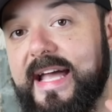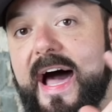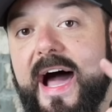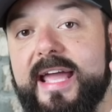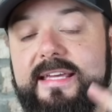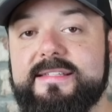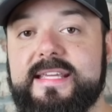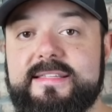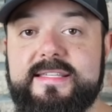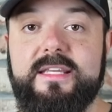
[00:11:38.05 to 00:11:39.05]
high
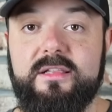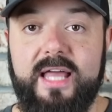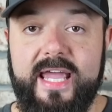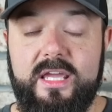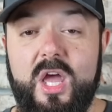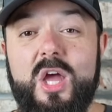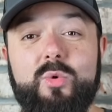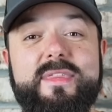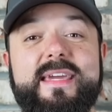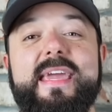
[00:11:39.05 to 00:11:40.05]
intensity light
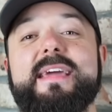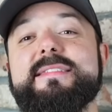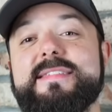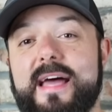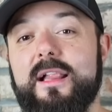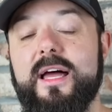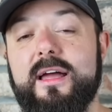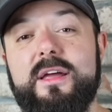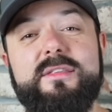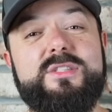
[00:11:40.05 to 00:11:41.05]
with a
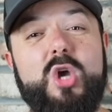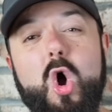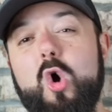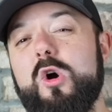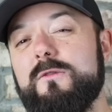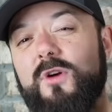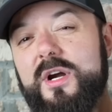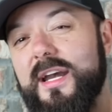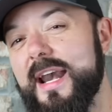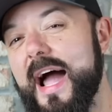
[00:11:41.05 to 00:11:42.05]
candela that's over
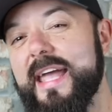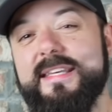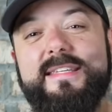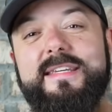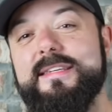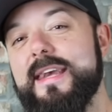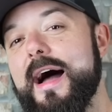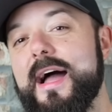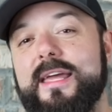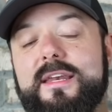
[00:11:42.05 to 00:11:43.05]

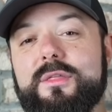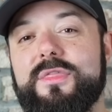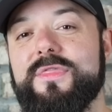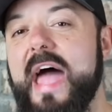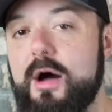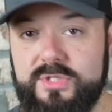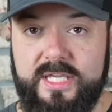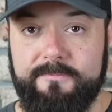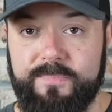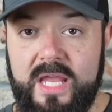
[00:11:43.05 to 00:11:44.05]

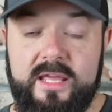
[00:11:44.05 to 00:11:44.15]
99,000.